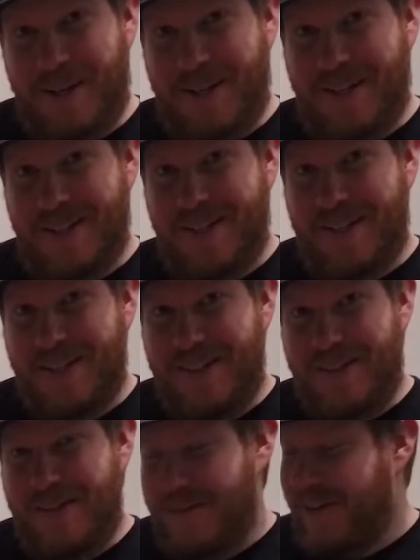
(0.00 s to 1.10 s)
there's
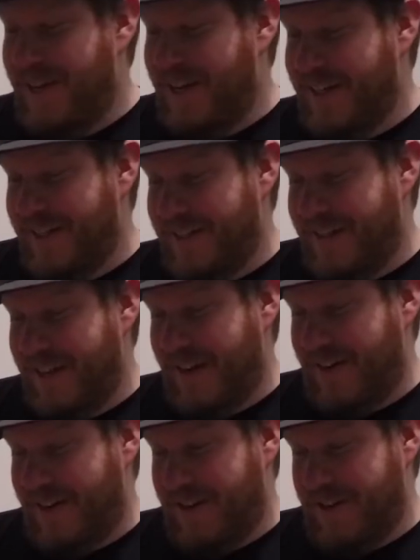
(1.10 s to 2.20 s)
English there
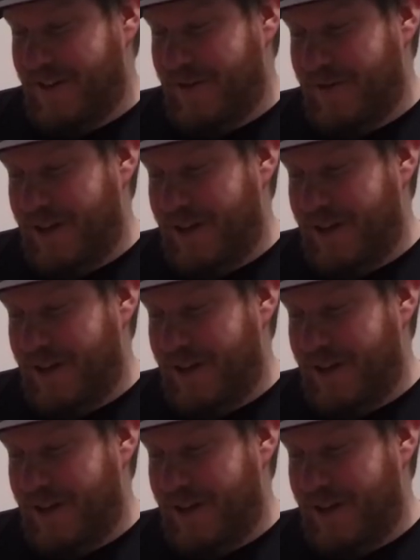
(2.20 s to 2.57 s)
and then 2